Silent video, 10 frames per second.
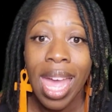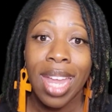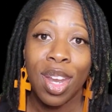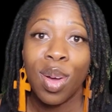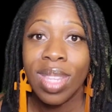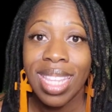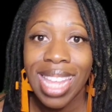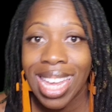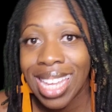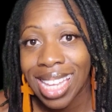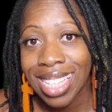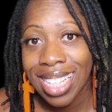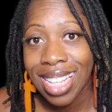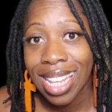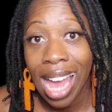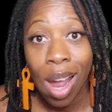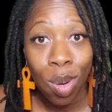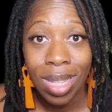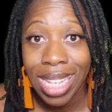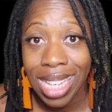and know that they can not
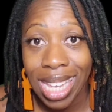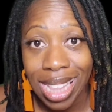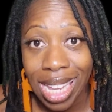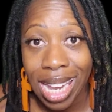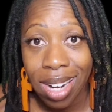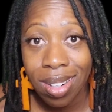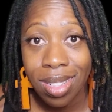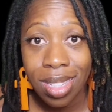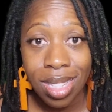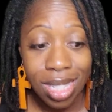only get their hair